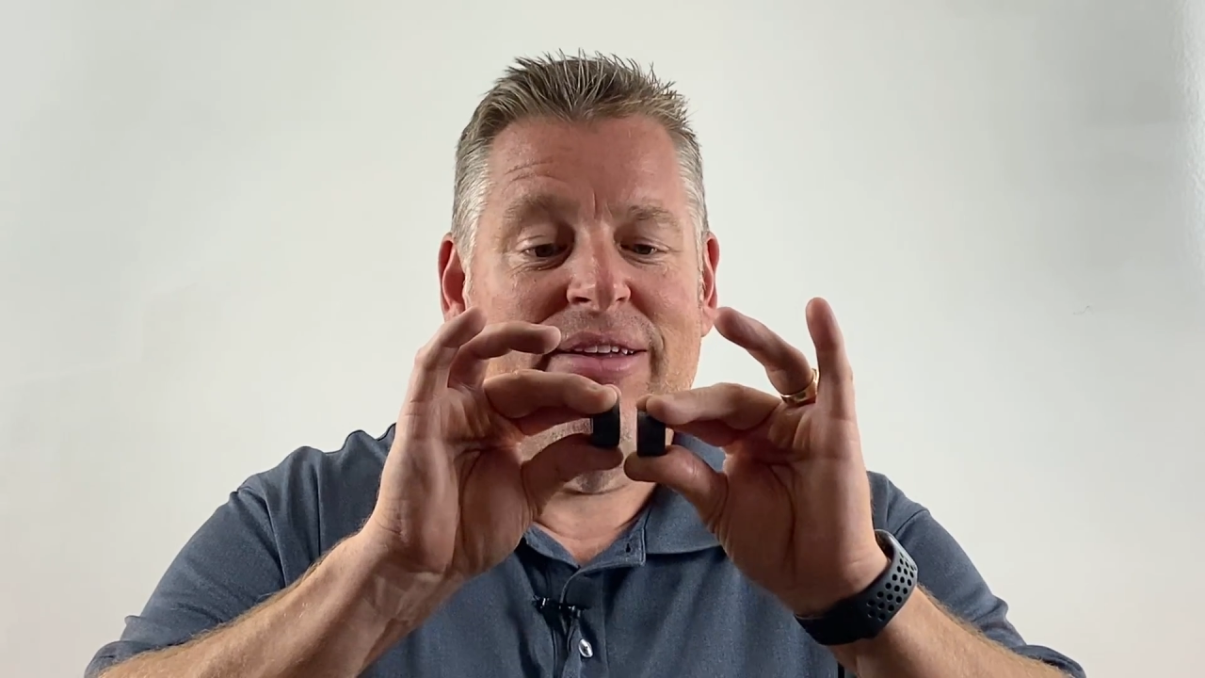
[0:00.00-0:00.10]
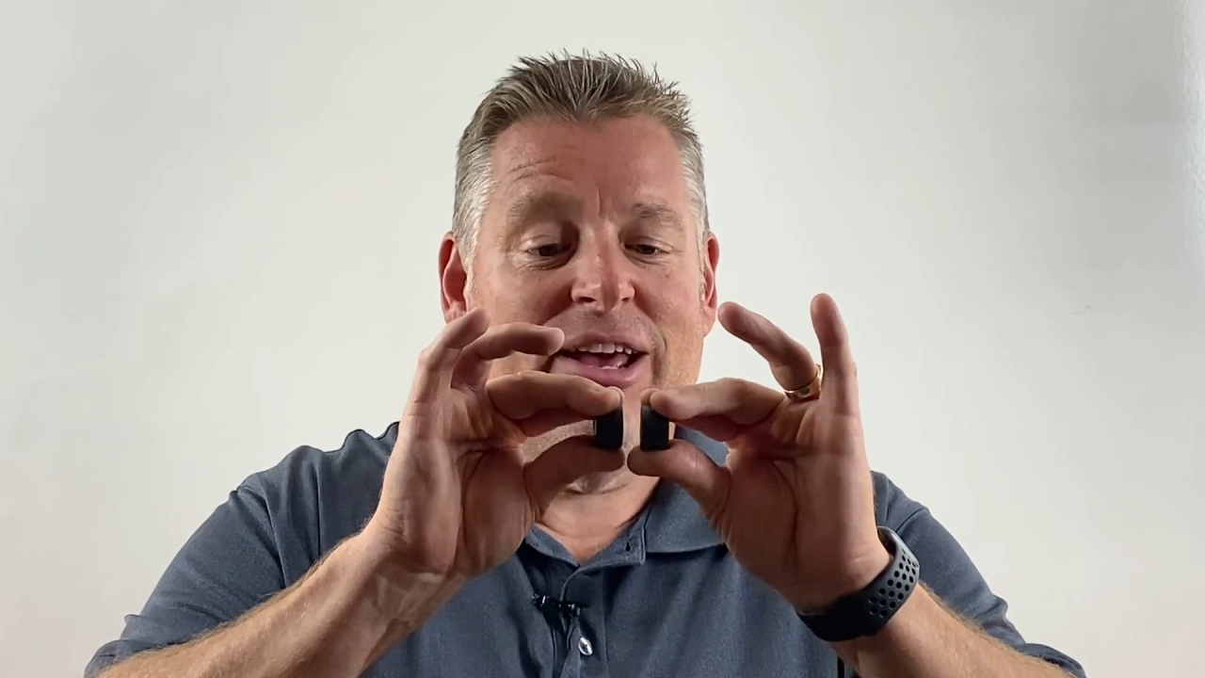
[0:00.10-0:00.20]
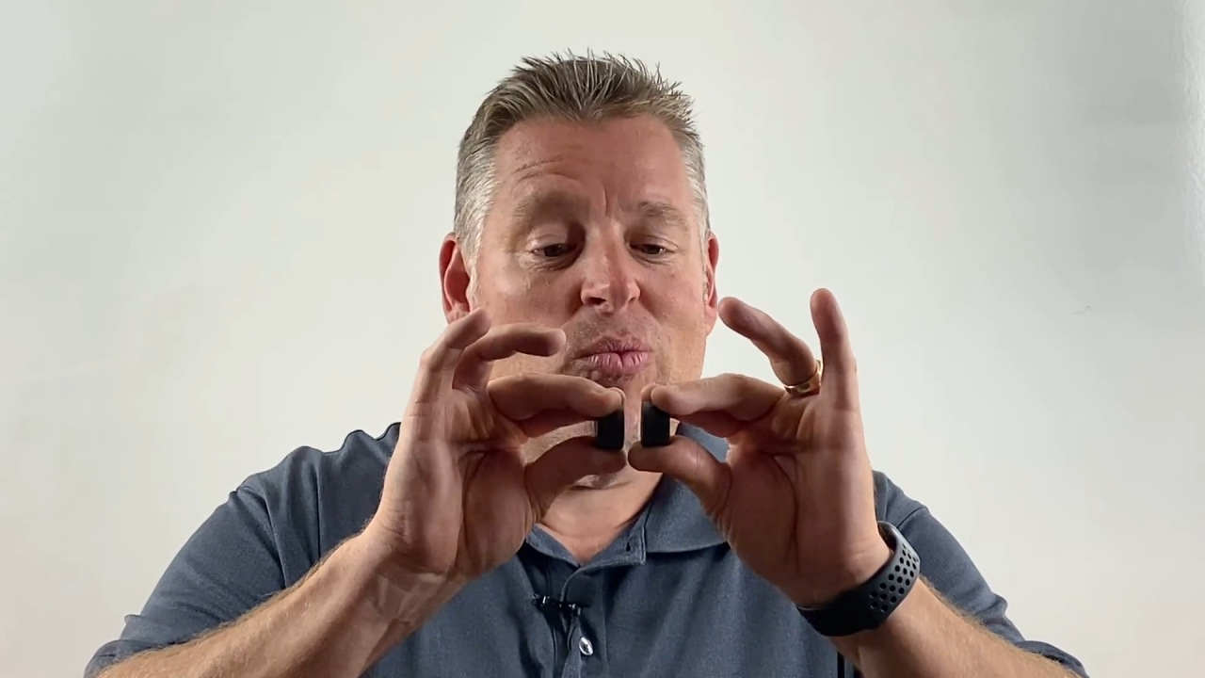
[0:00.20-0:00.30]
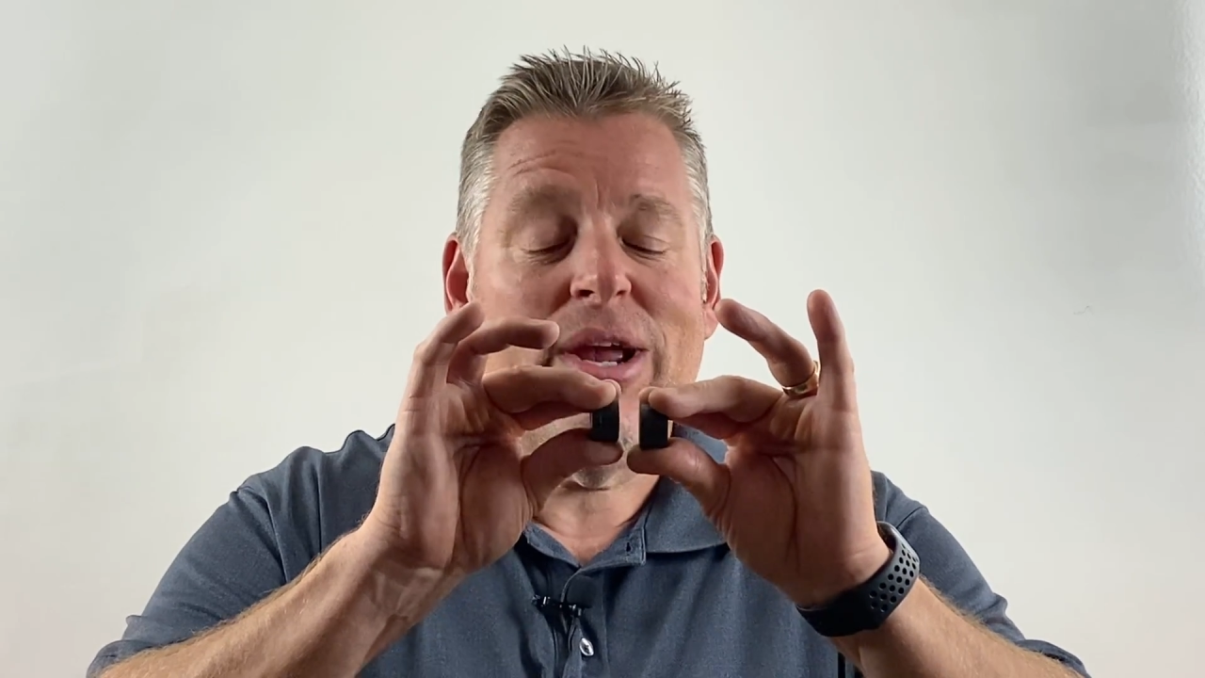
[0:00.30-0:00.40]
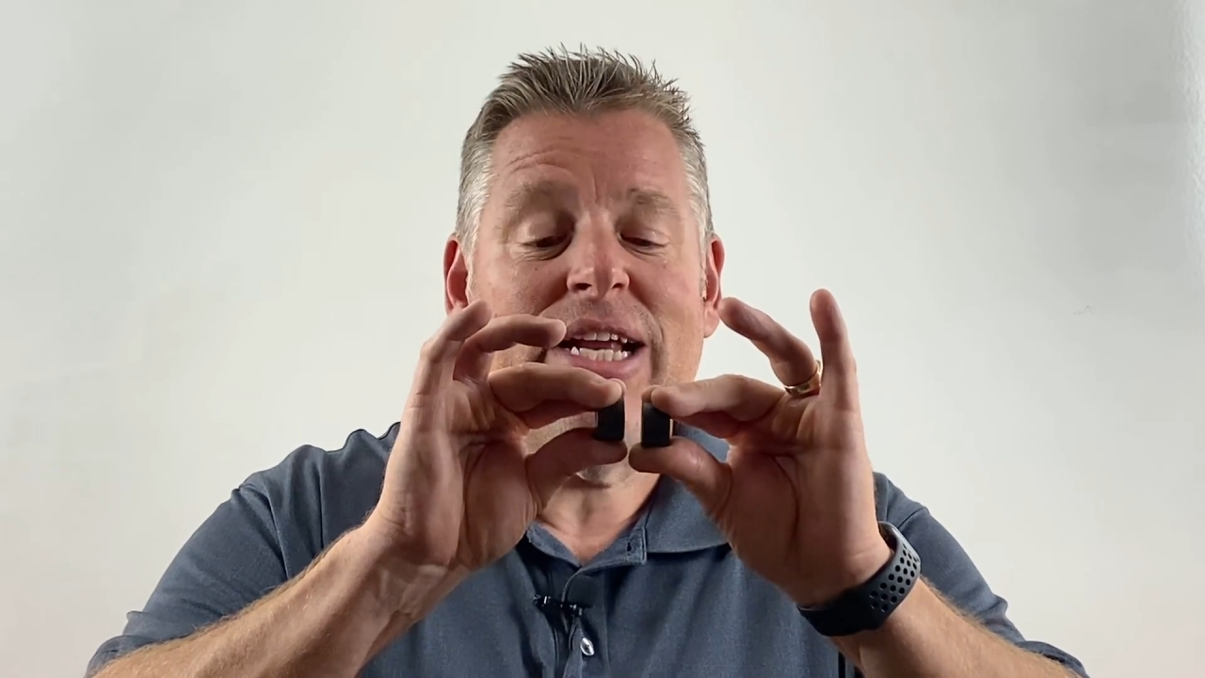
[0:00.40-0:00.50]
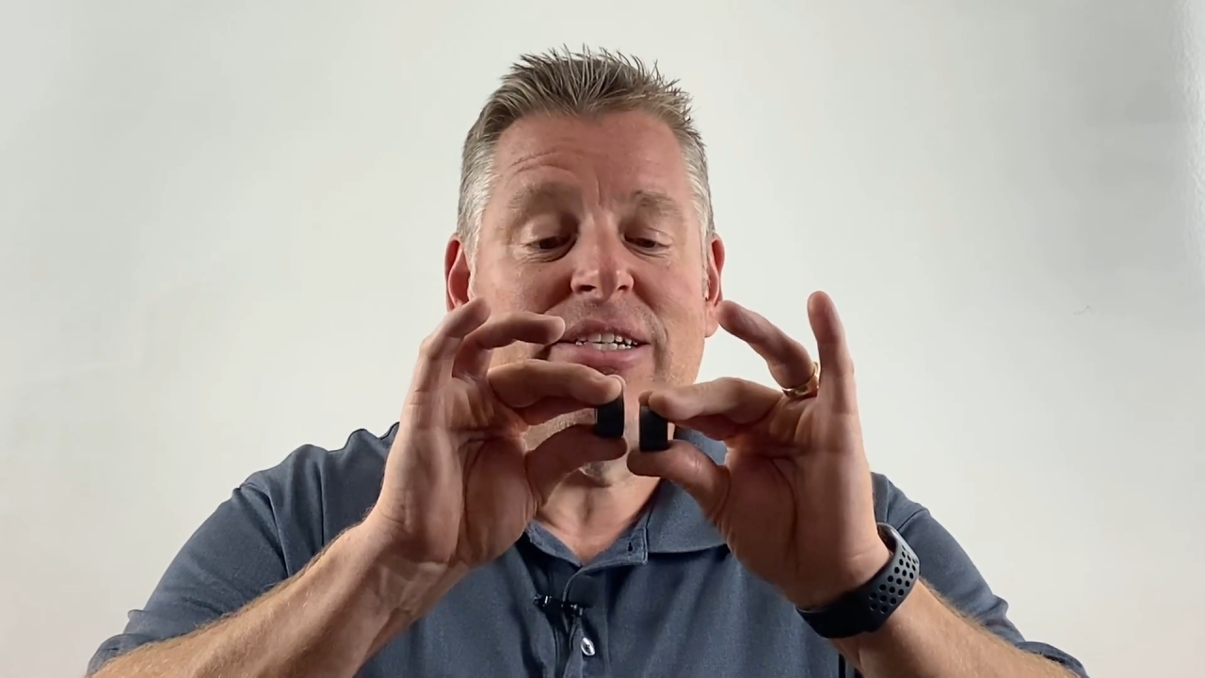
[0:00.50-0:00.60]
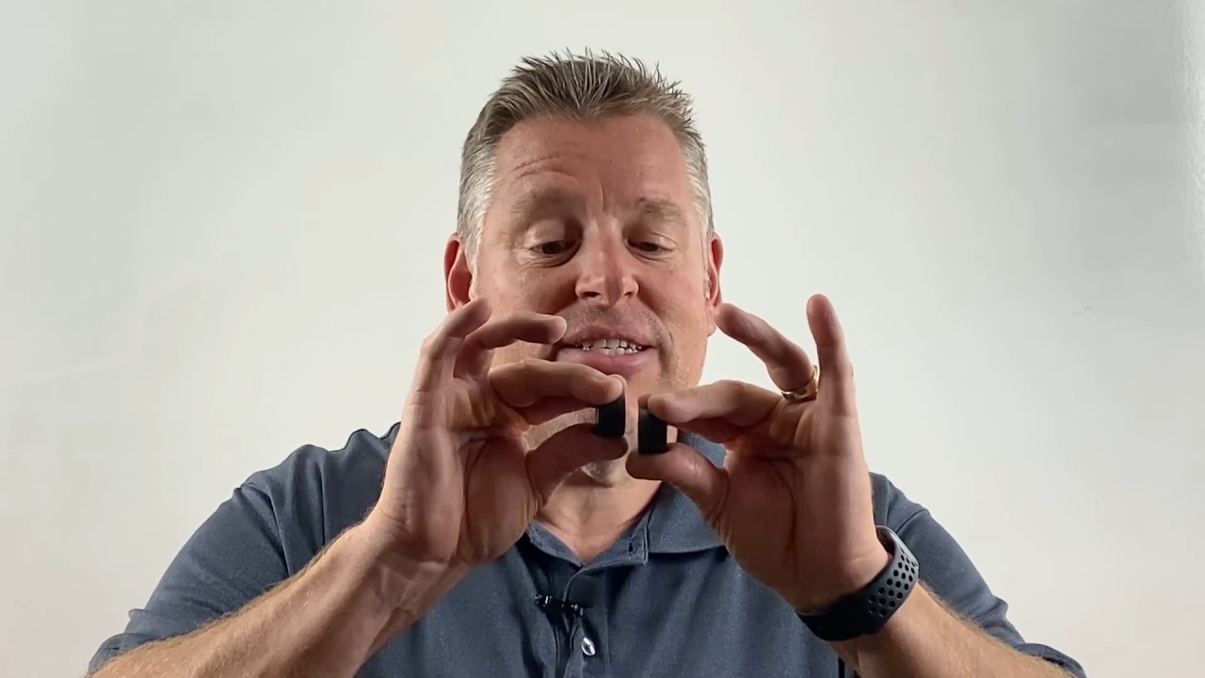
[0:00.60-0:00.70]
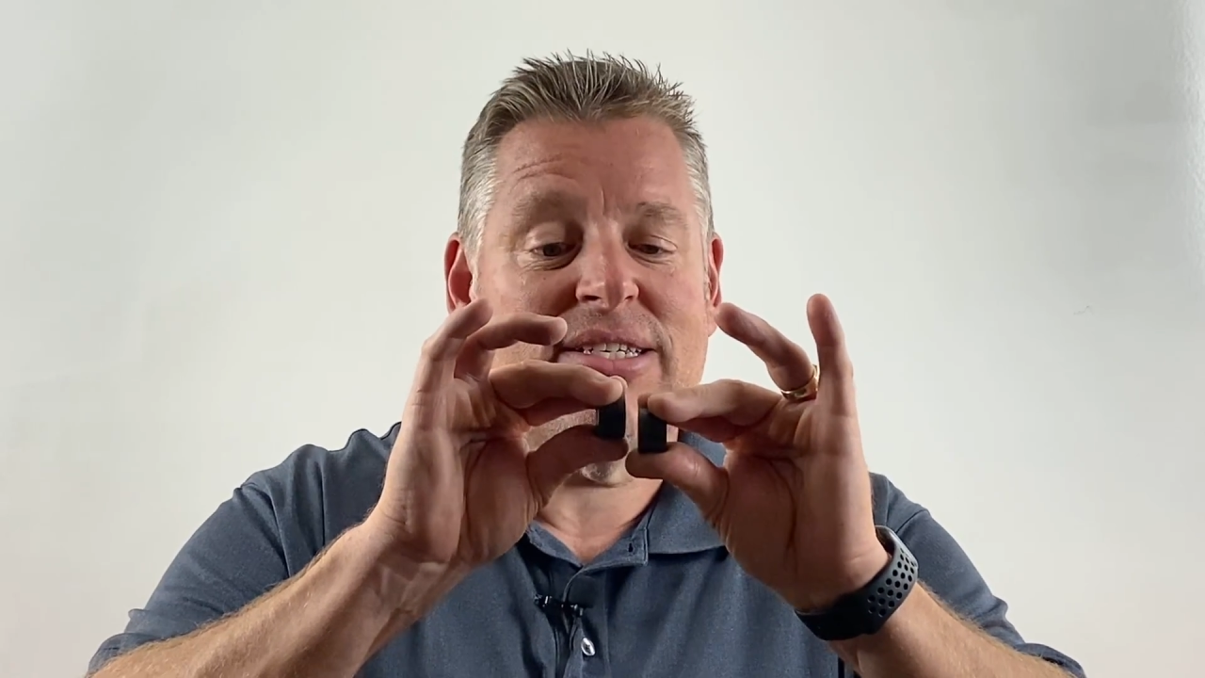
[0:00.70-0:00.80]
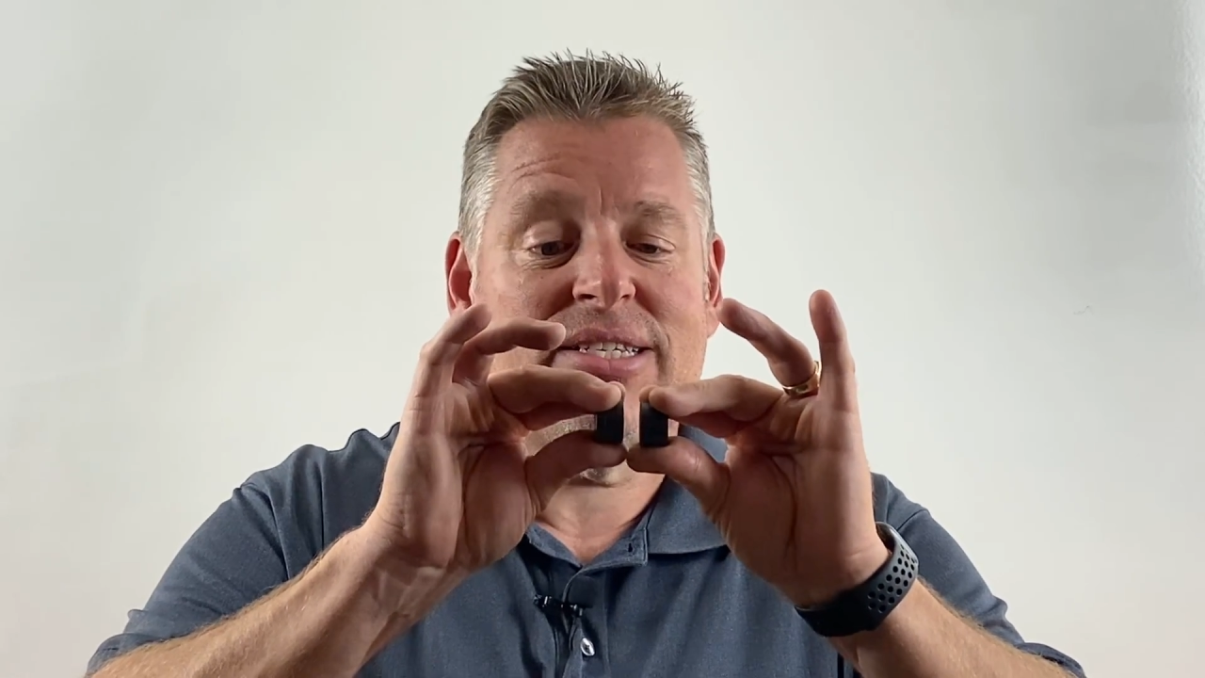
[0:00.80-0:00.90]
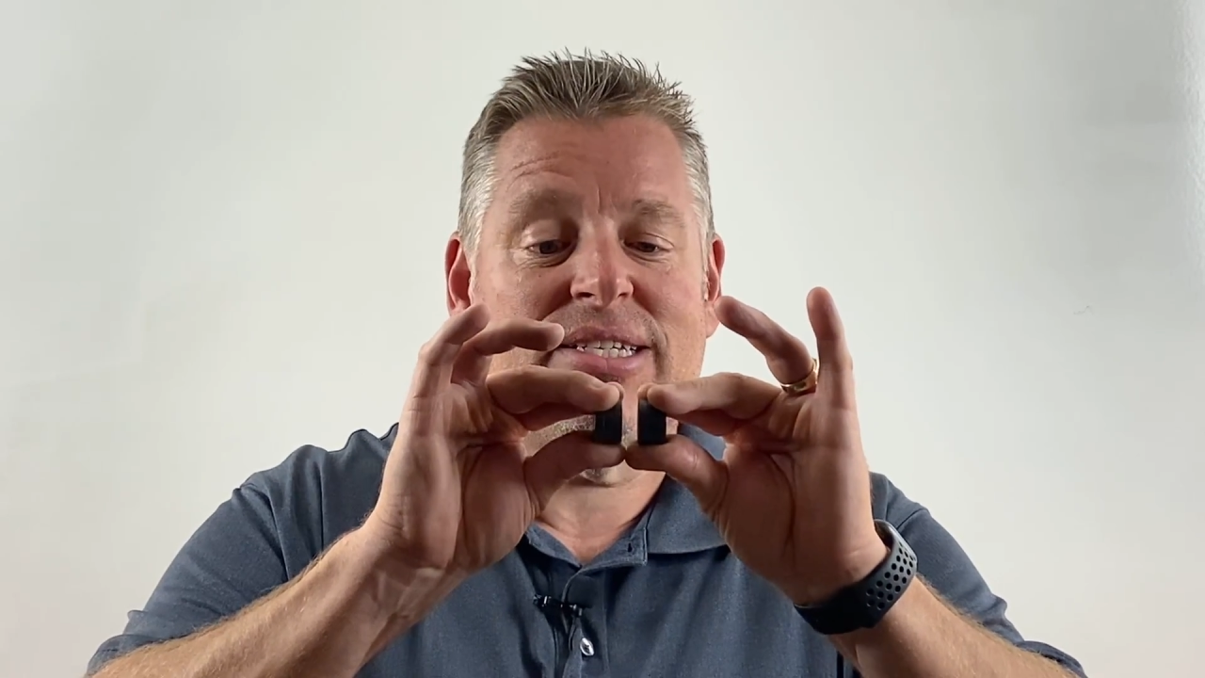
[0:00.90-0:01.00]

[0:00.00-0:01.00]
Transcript: And we can just